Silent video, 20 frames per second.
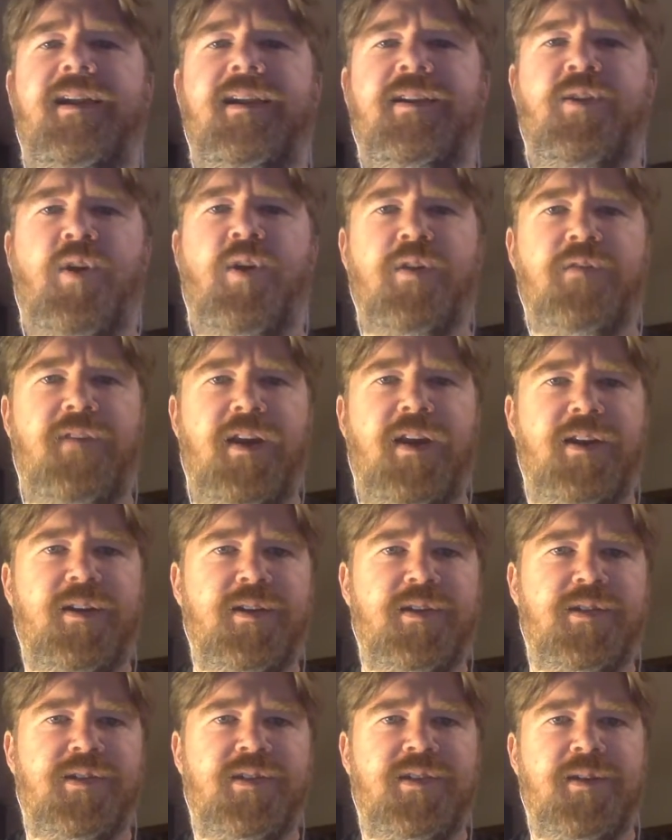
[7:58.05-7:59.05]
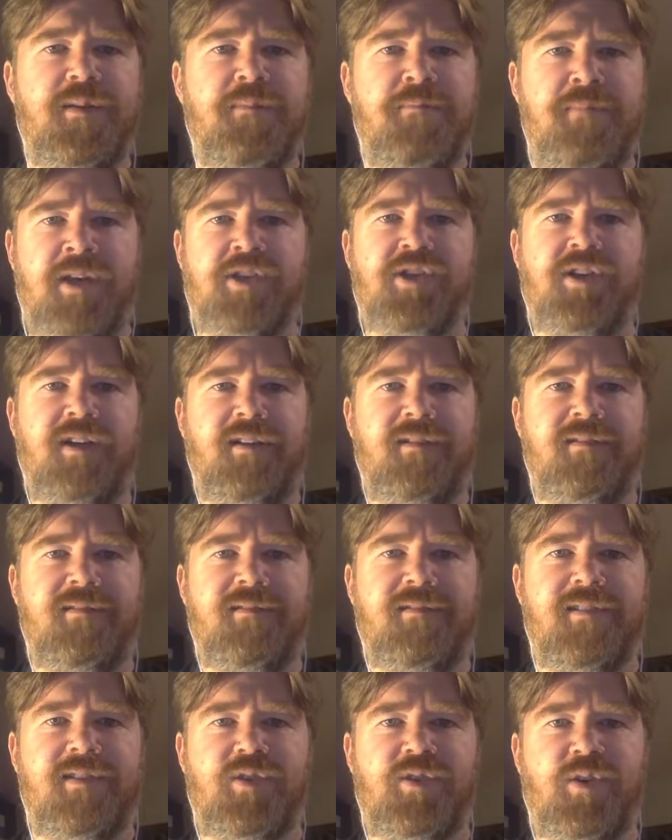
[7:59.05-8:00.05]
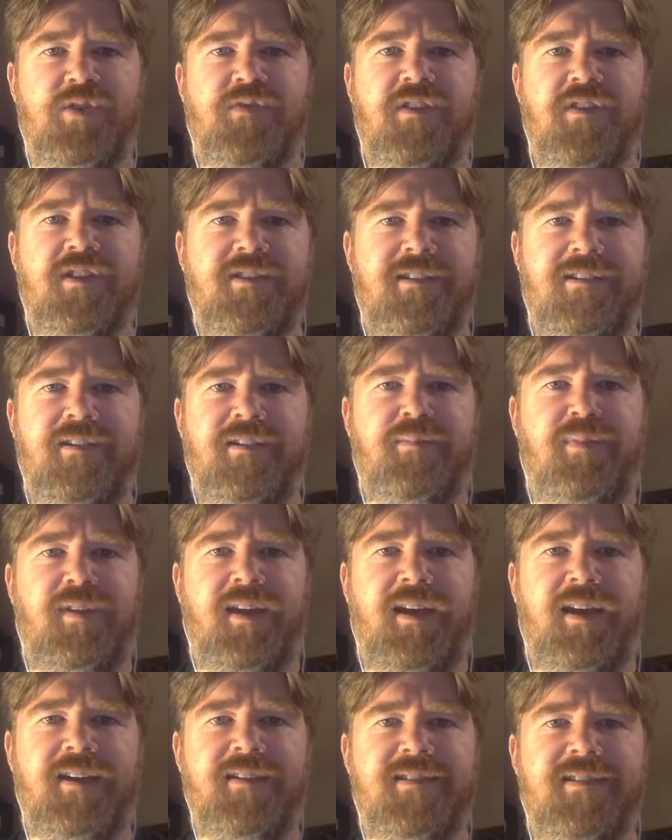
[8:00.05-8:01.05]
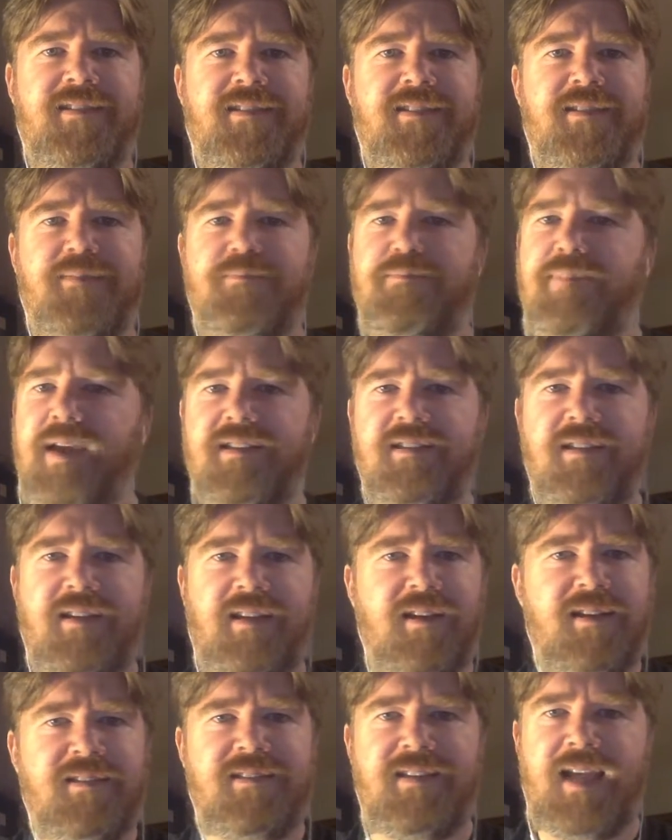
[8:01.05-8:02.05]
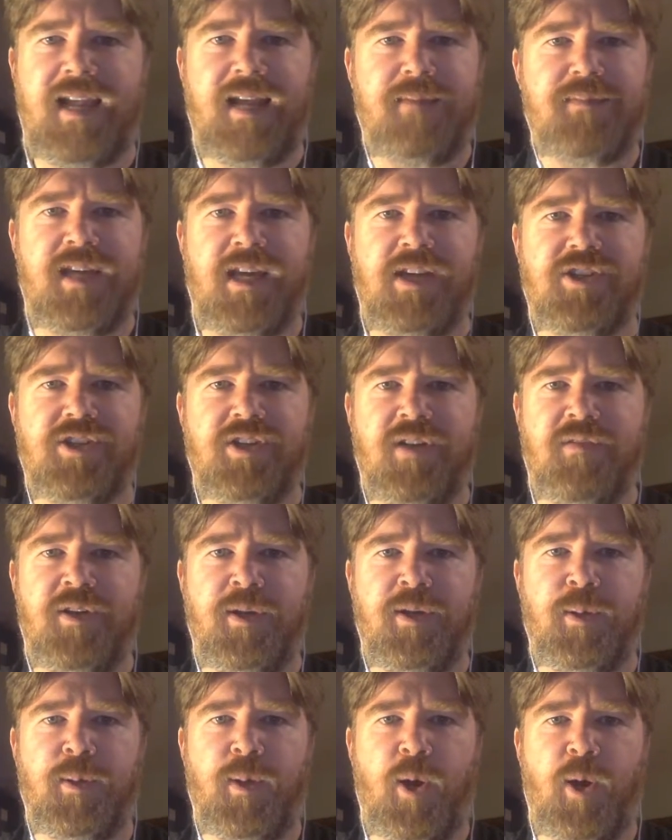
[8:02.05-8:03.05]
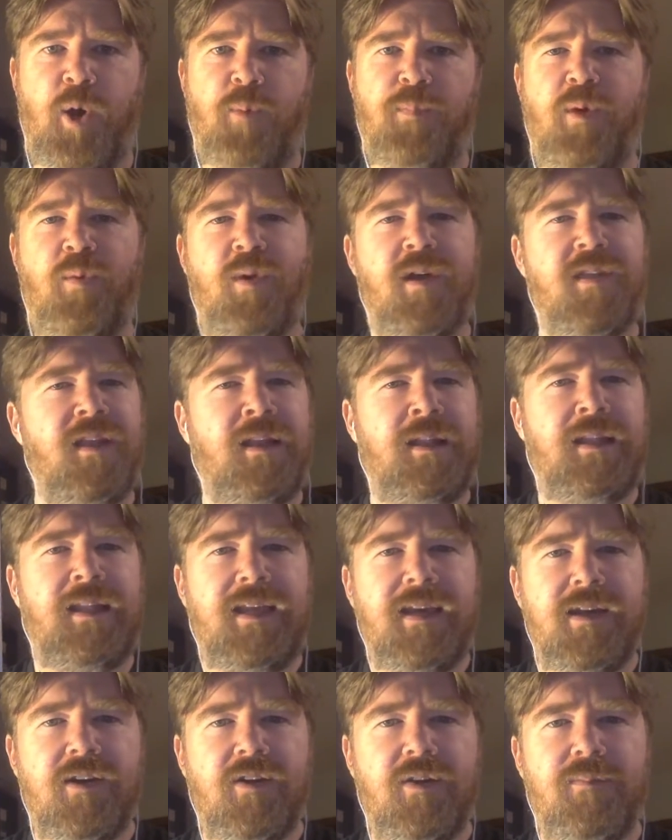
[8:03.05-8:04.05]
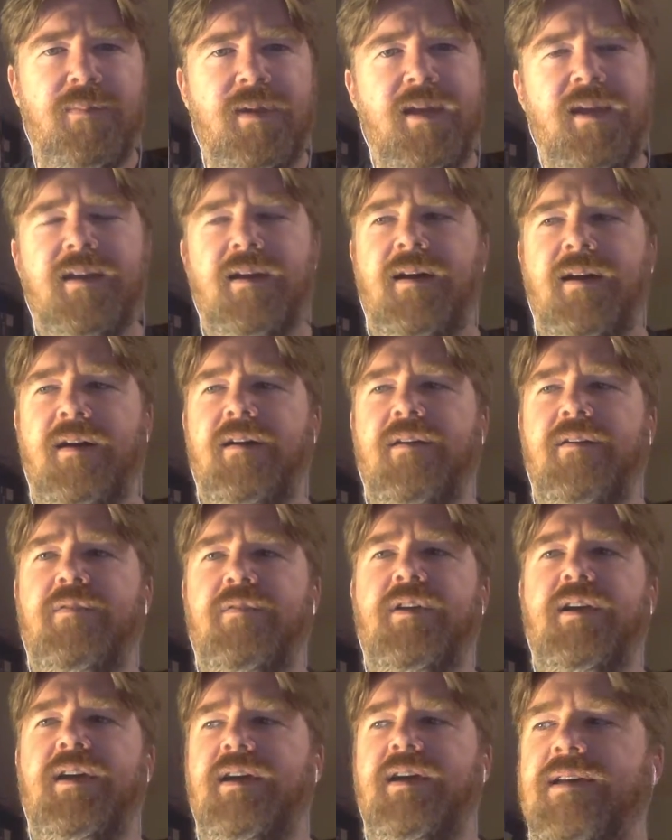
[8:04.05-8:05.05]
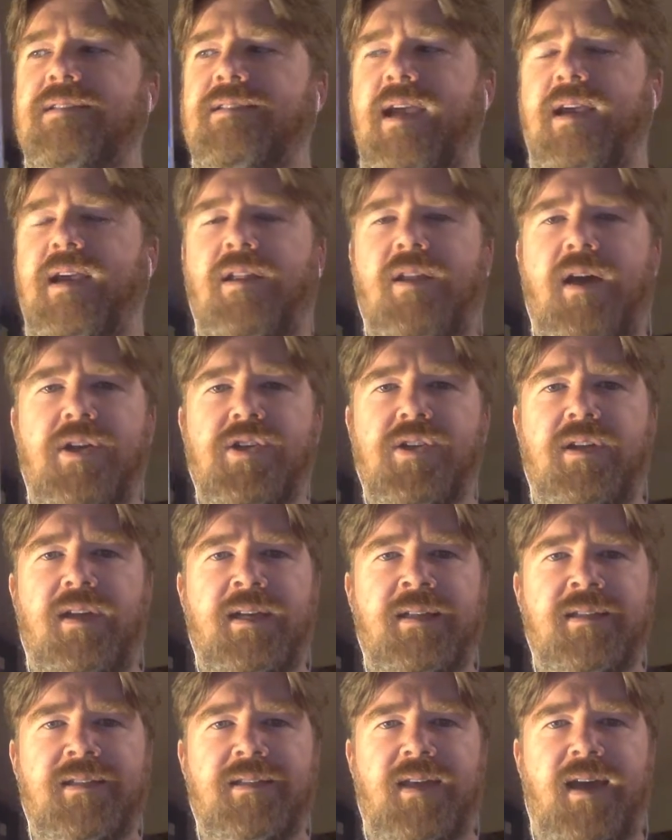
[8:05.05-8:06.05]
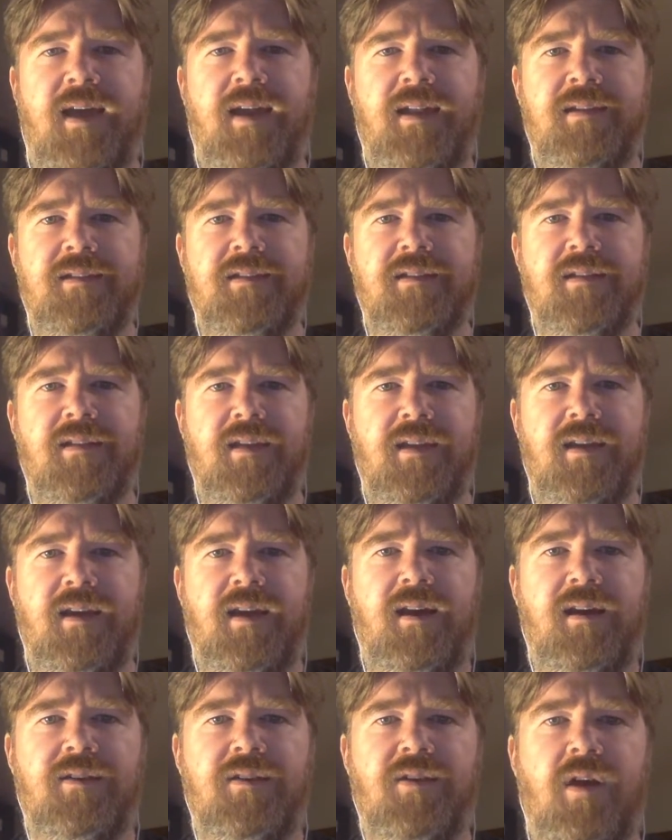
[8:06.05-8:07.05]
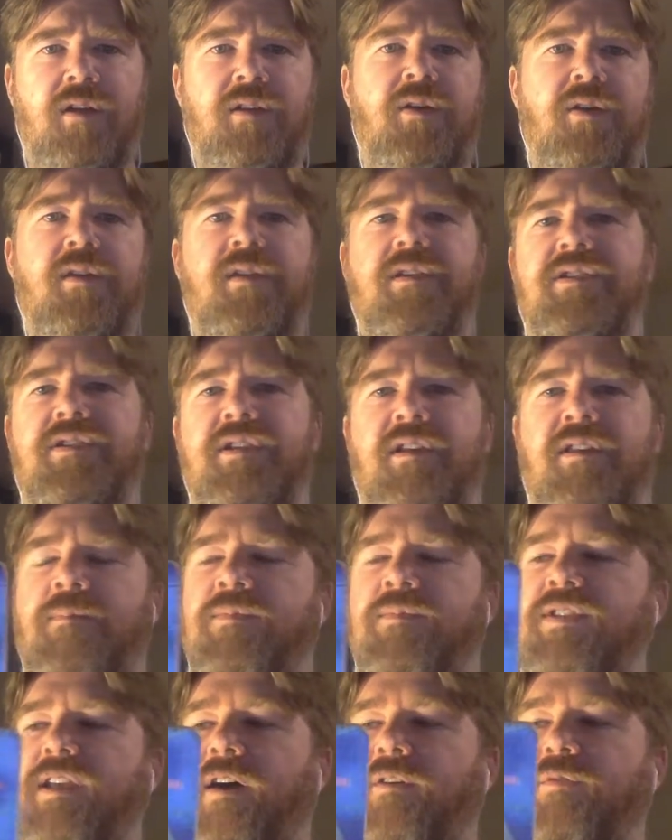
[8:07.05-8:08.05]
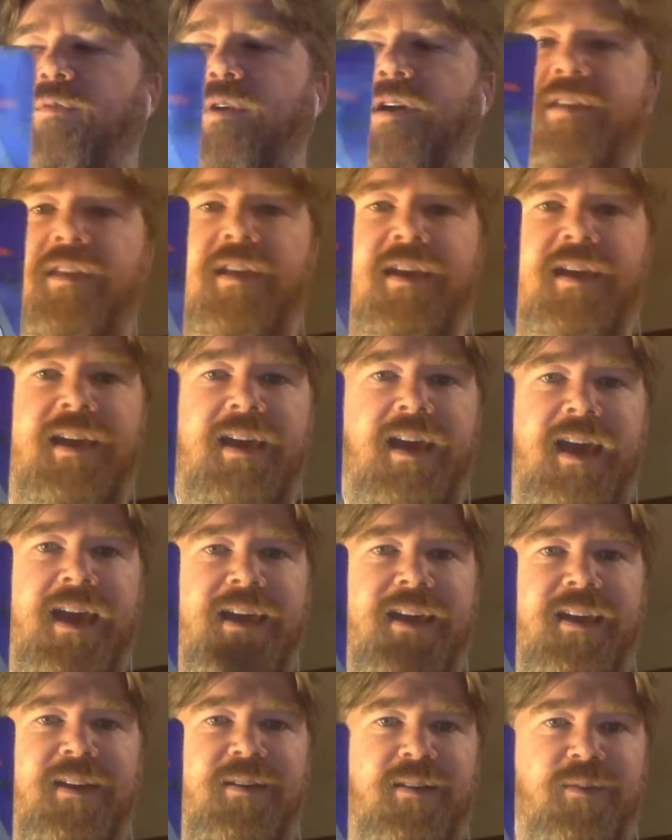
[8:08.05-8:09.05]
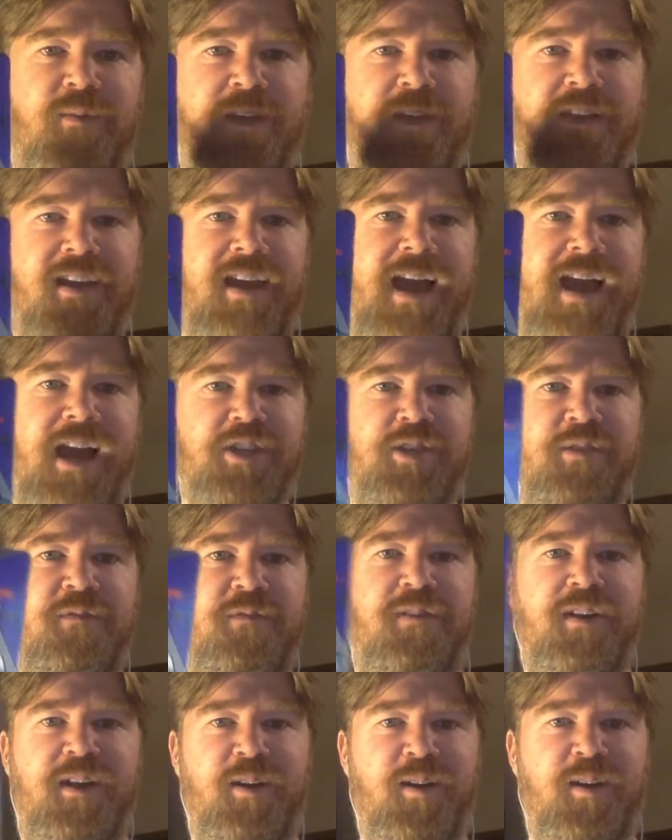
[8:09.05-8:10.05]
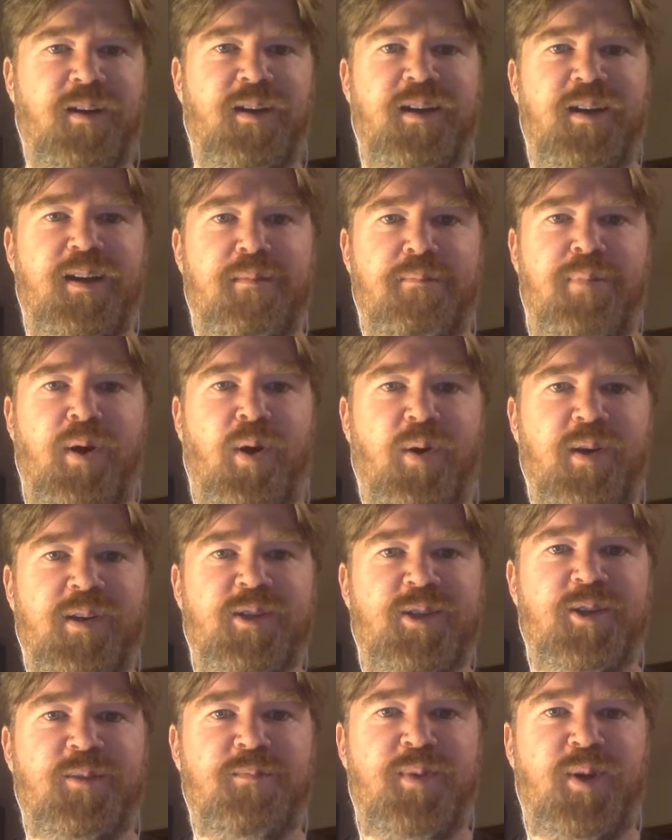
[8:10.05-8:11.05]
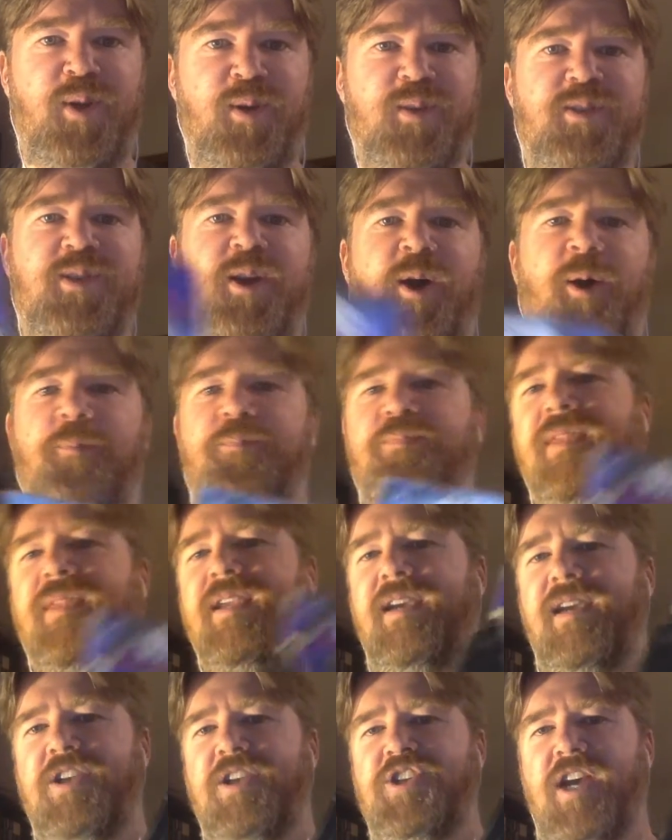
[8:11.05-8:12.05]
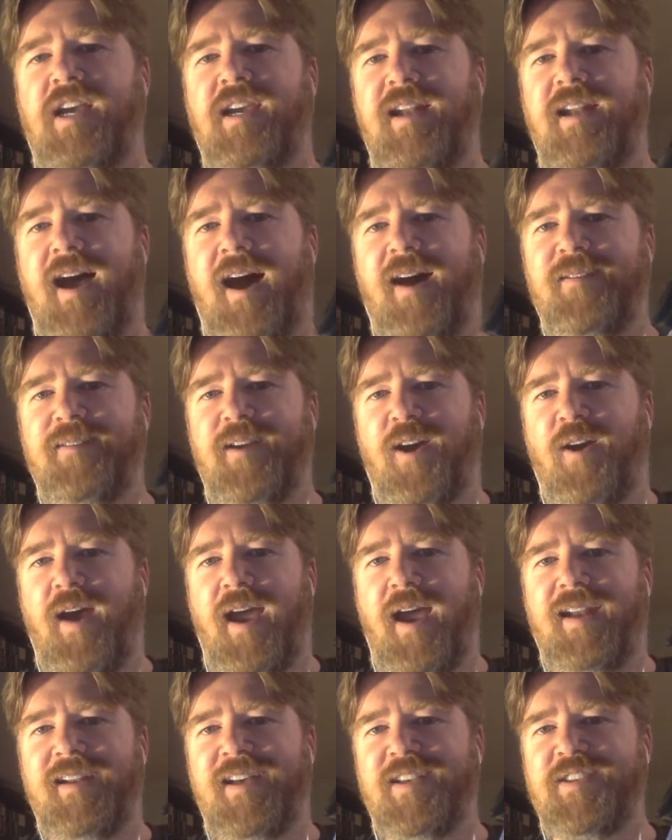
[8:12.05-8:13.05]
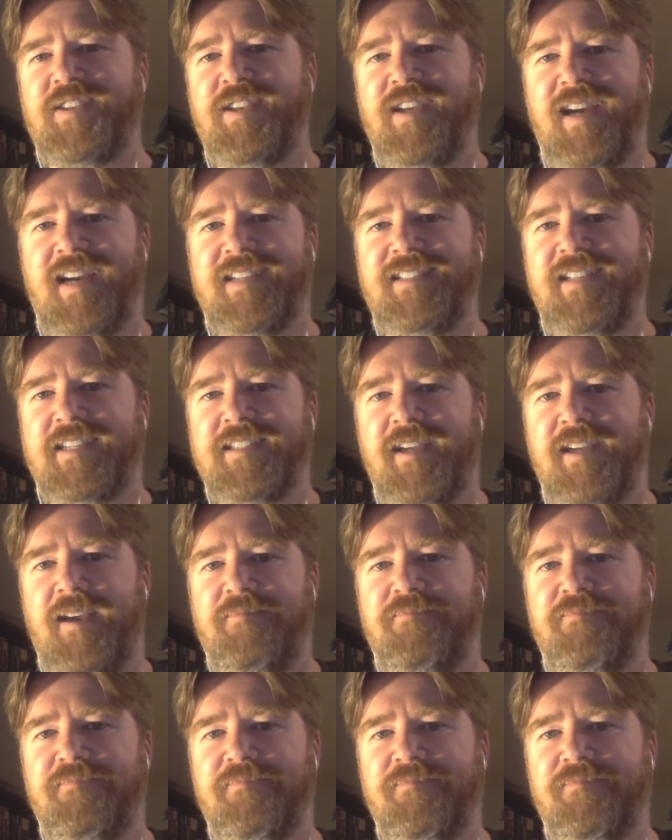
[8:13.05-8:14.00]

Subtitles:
Darth Vader's mission, Search for the Secret Plans, basically just an adaptation of A New Hope, but with a little bit of psychological insight into the Dark Lord of the Sith himself with an action figure bonus to boot. So check it out. All right, I'll see you guys next time.